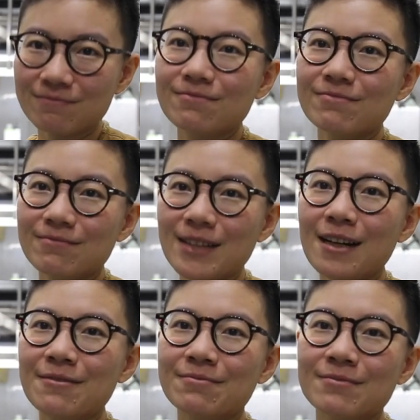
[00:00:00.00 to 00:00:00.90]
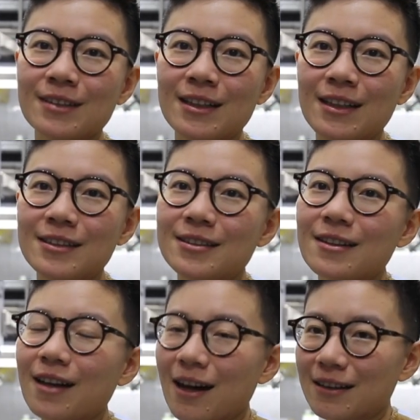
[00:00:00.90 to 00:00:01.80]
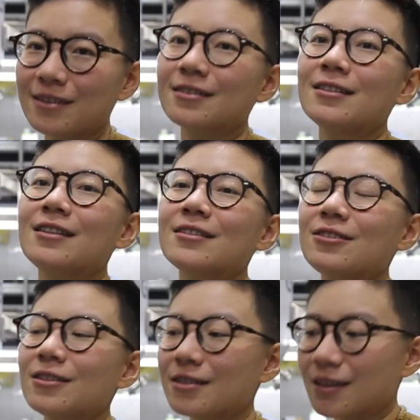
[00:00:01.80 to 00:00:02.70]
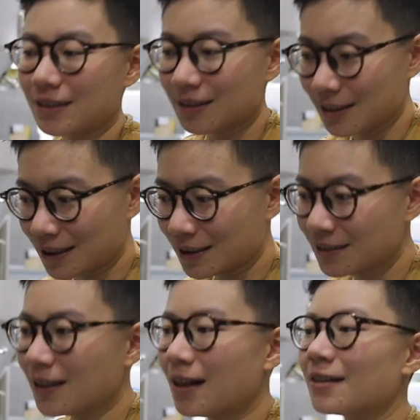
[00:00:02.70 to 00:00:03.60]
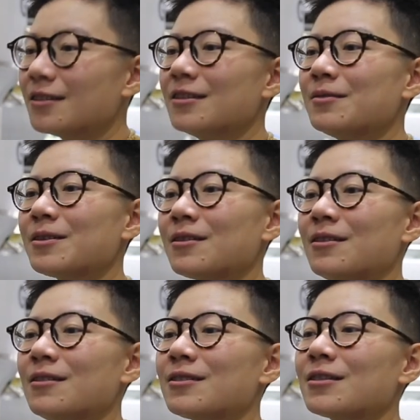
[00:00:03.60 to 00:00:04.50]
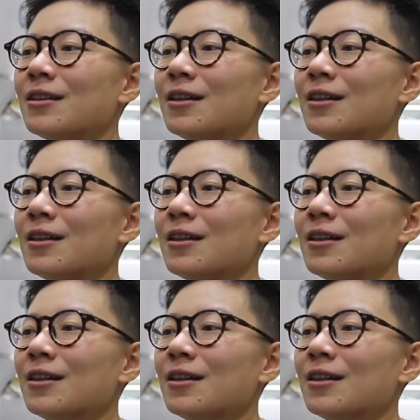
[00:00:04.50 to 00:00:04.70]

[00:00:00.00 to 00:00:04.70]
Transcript: this is... Yeah. It's a lager. It's just a clean lager because